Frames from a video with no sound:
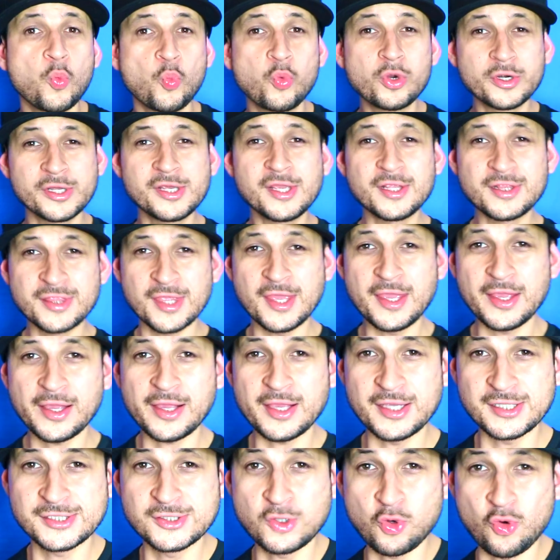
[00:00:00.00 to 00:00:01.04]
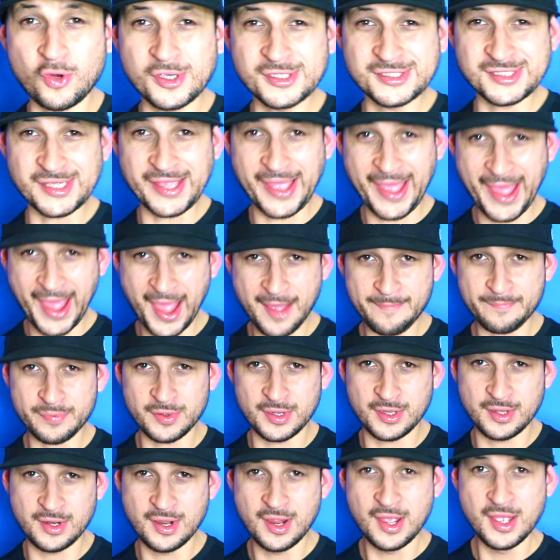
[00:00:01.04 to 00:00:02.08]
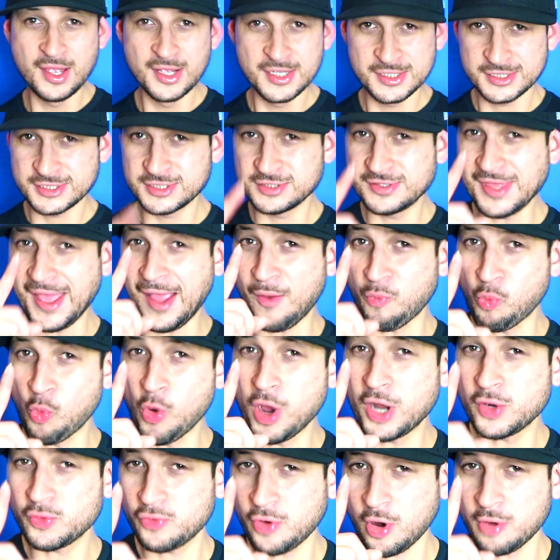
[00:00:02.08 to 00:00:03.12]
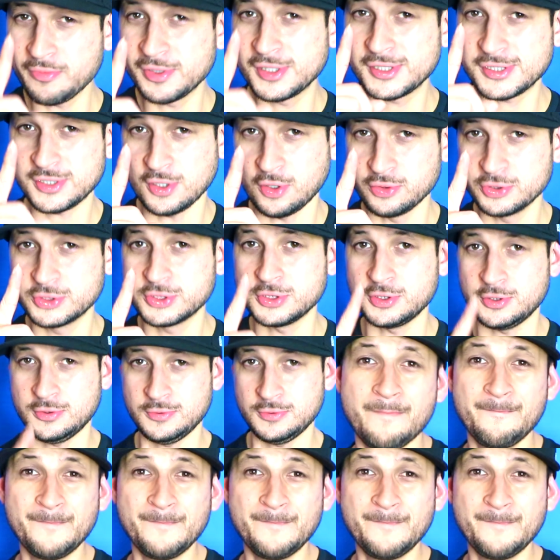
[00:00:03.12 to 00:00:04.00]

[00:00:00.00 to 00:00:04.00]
What do you think is going to happen to that one Roman soldier?